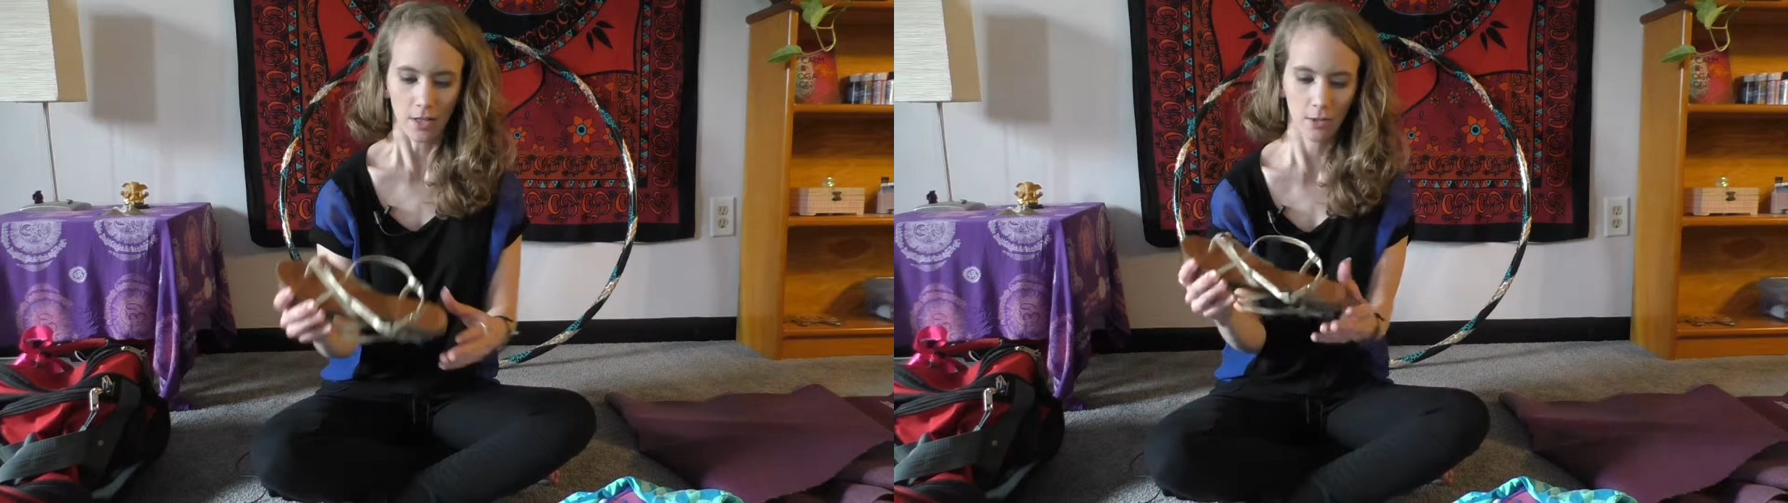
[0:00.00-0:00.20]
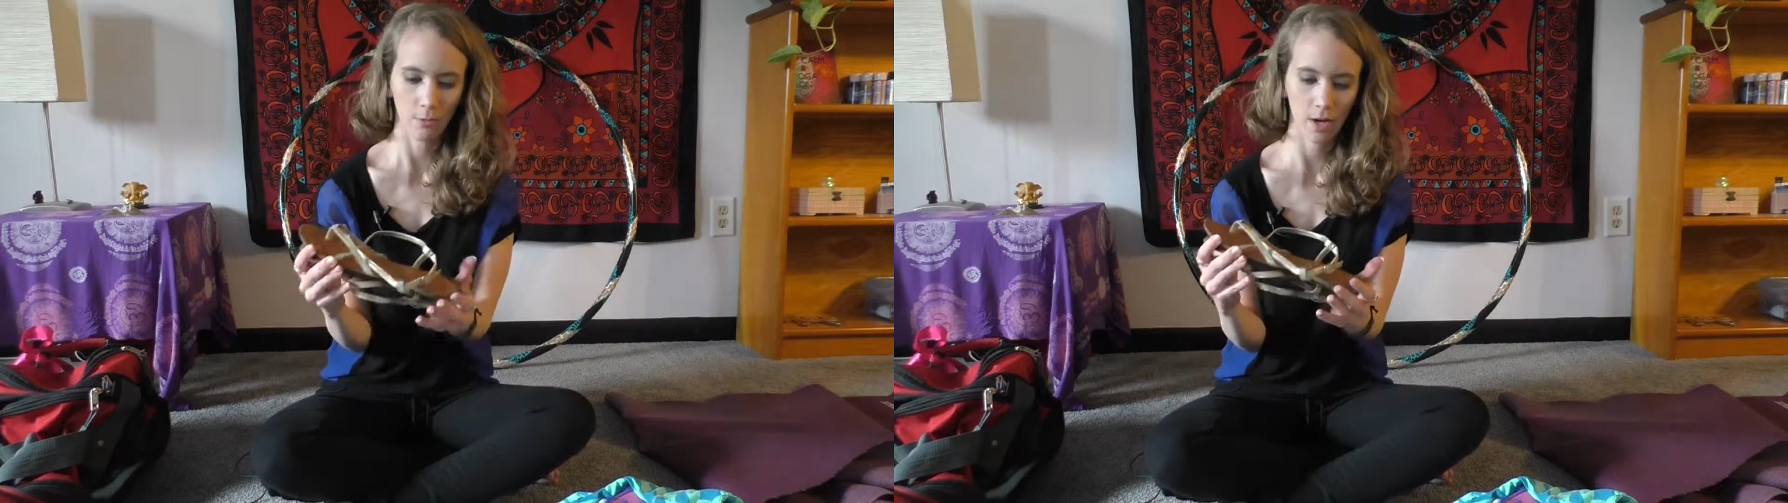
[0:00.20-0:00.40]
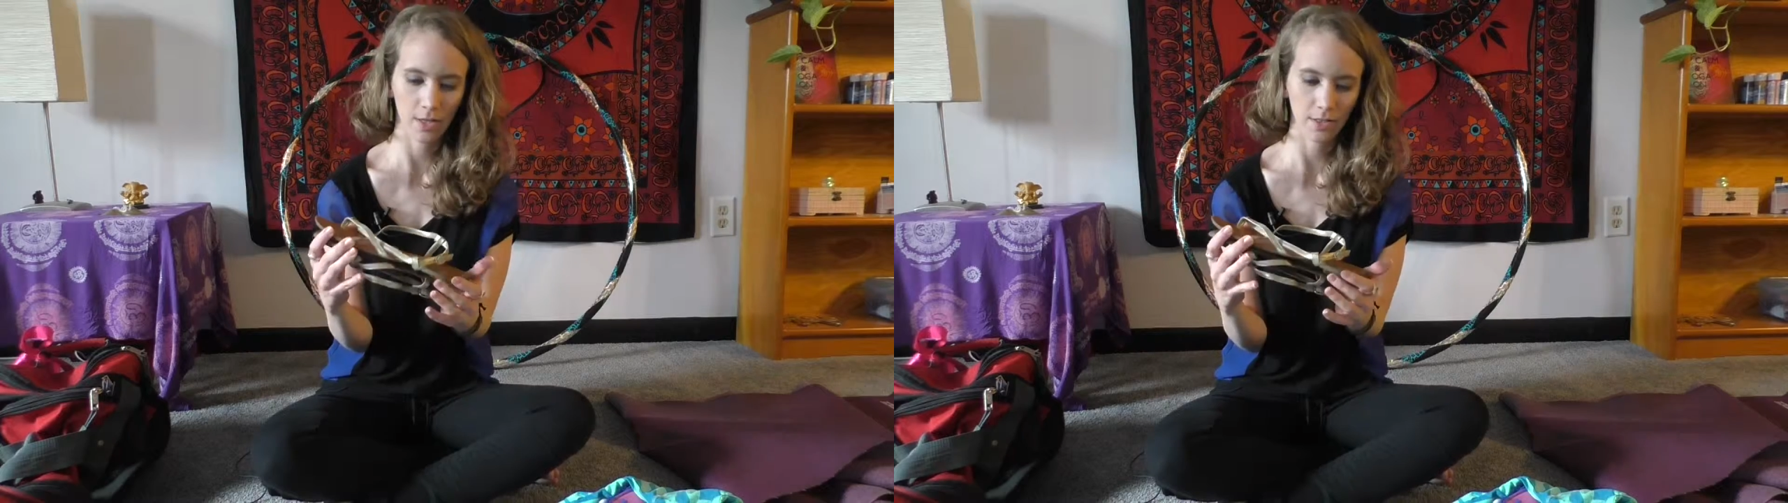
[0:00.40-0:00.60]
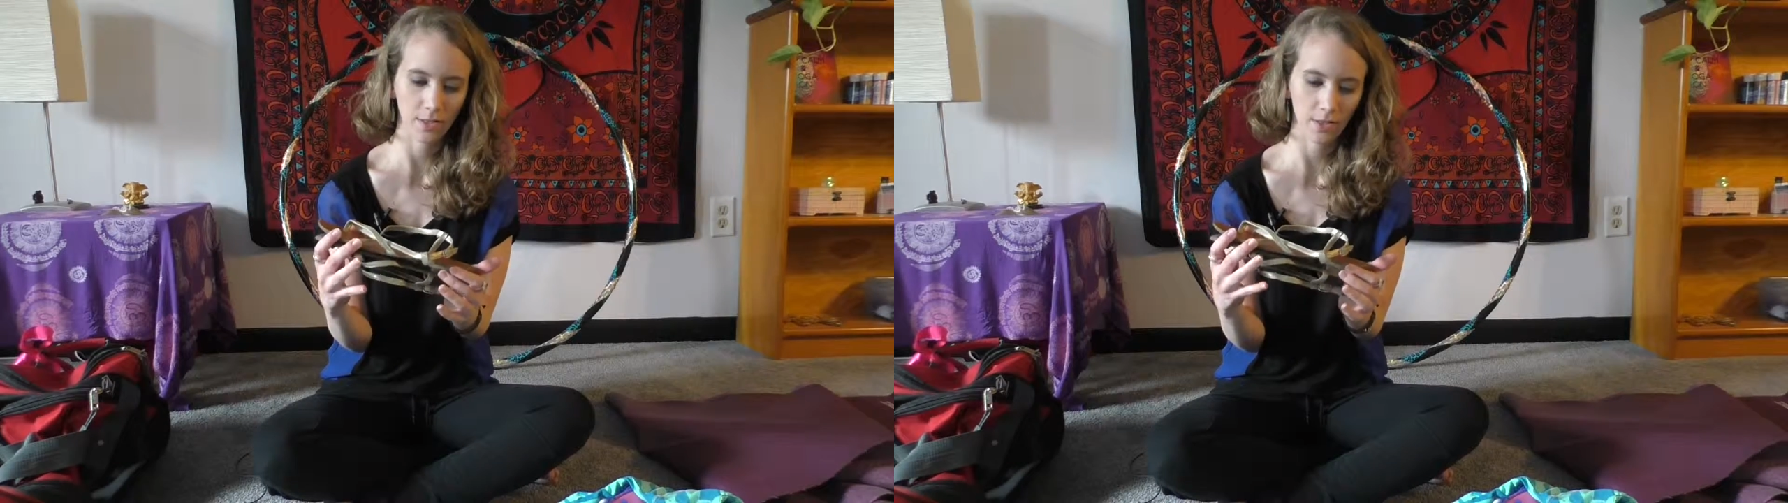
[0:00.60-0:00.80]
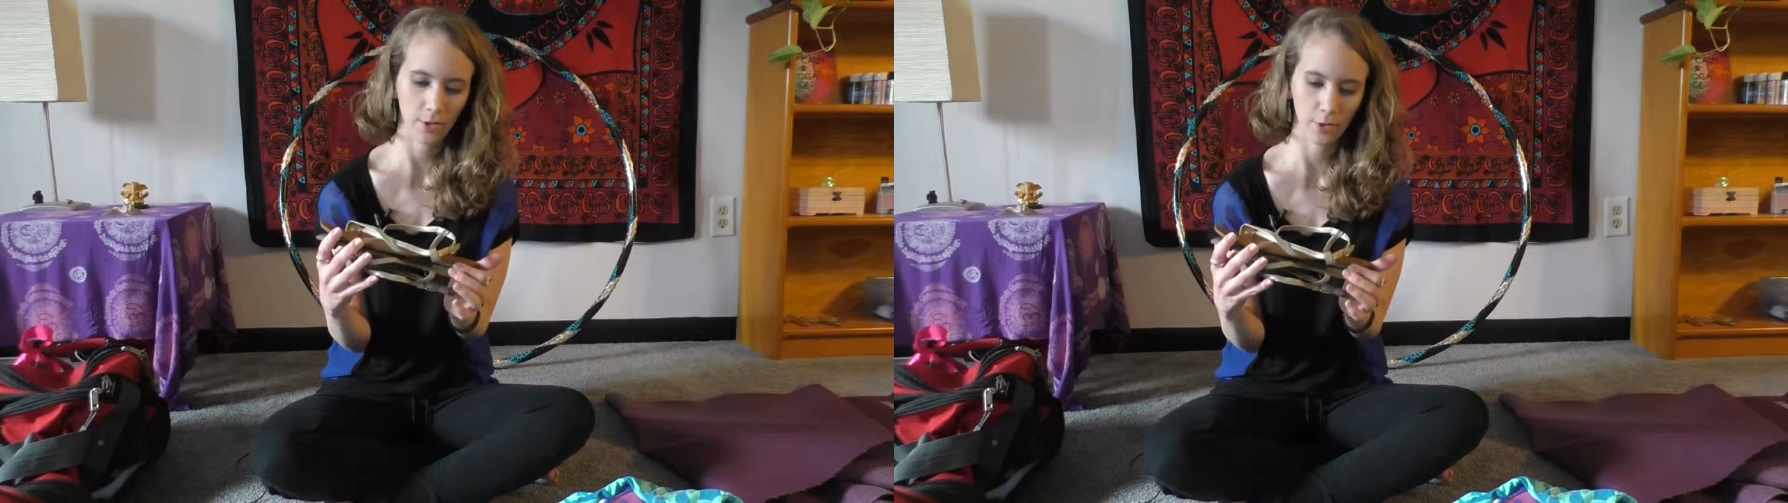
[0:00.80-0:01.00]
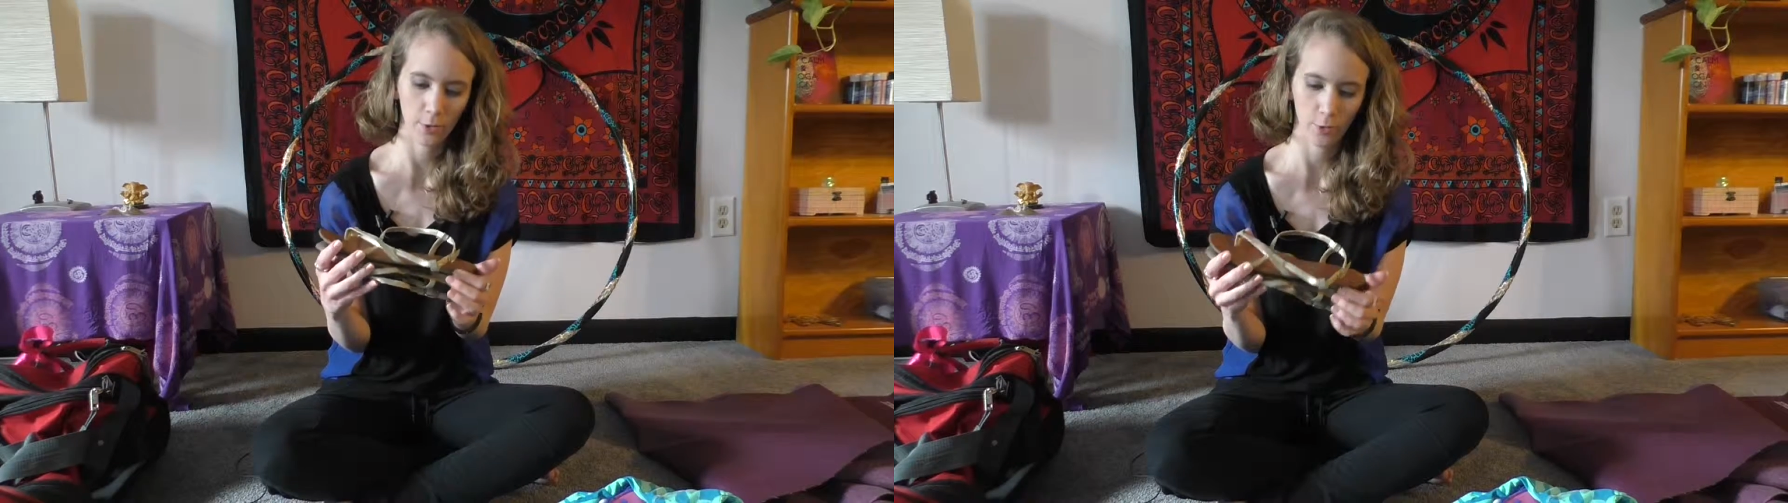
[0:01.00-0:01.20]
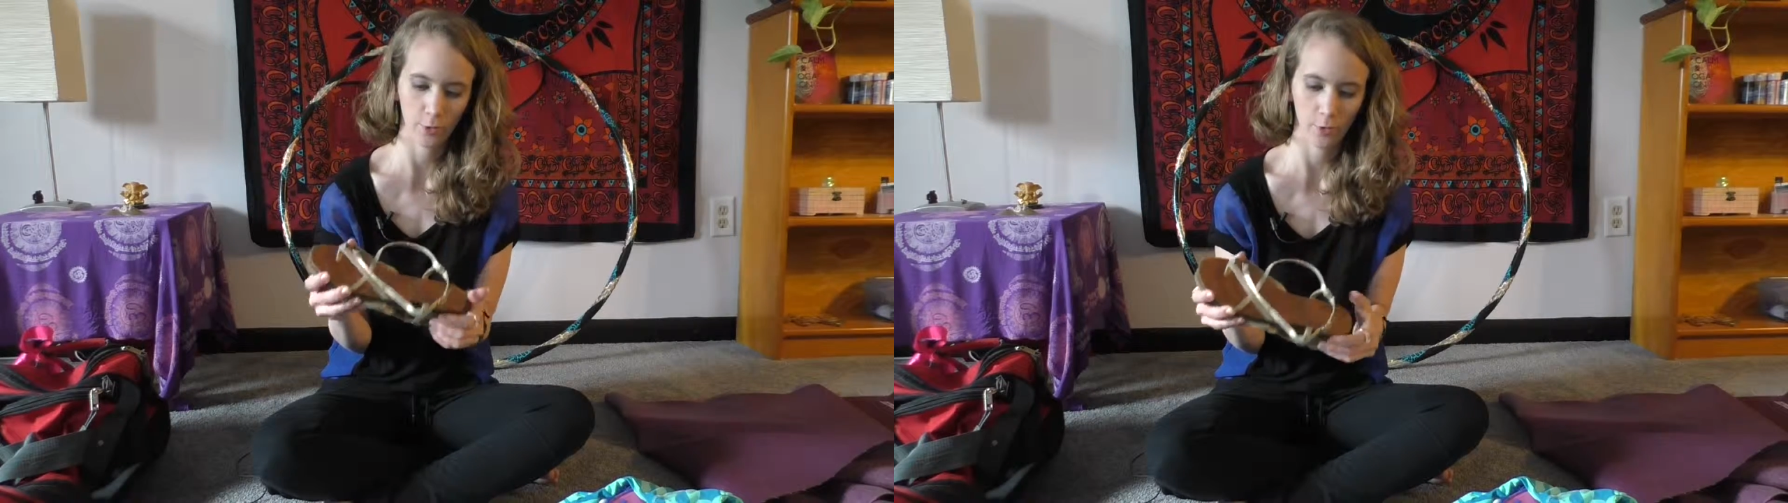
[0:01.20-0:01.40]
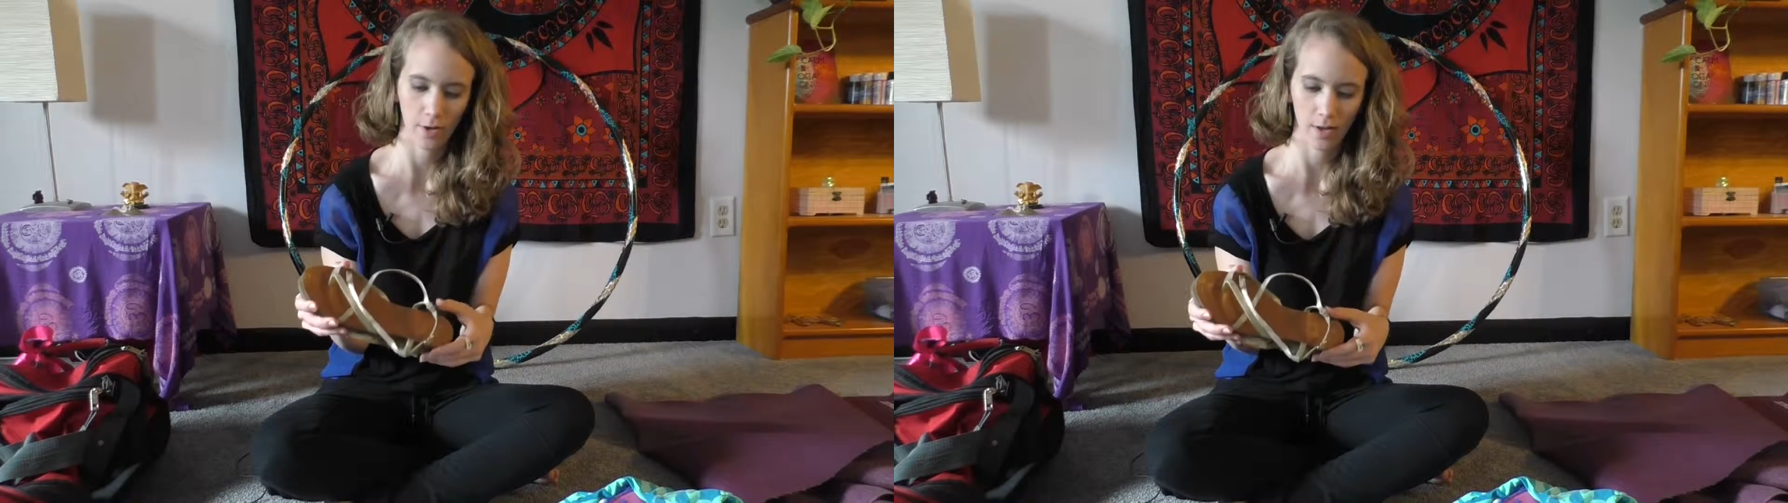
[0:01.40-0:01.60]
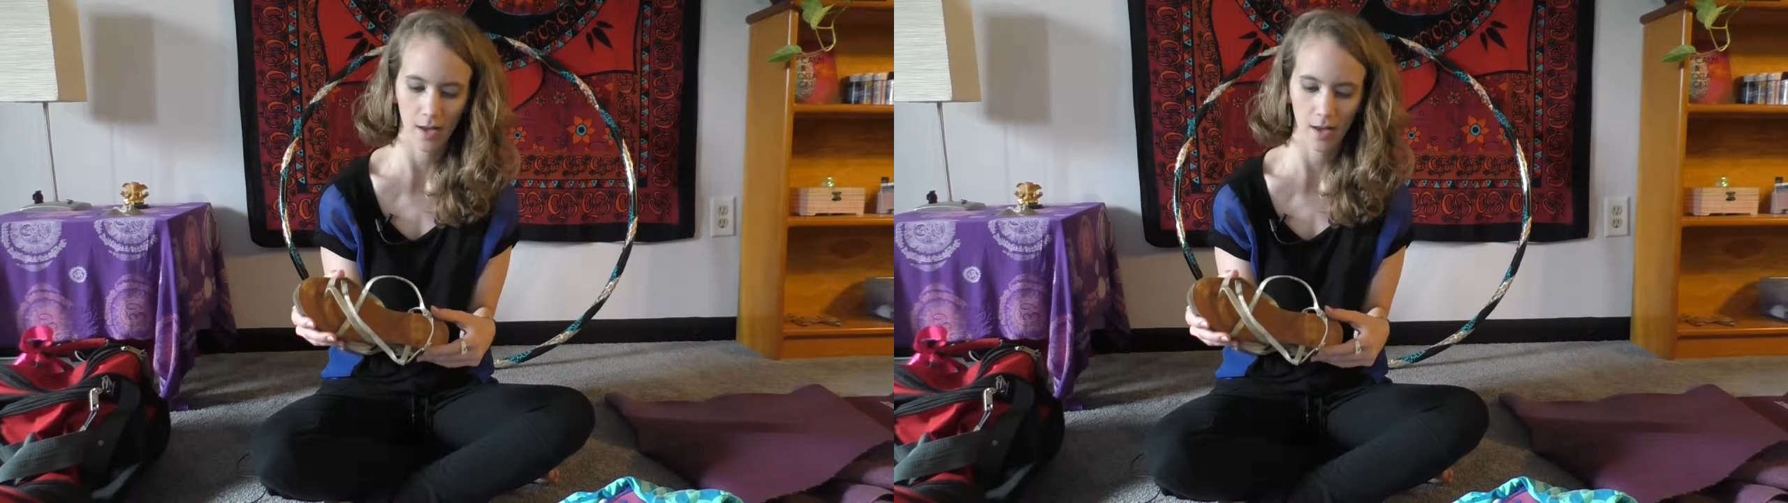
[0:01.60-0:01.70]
you want to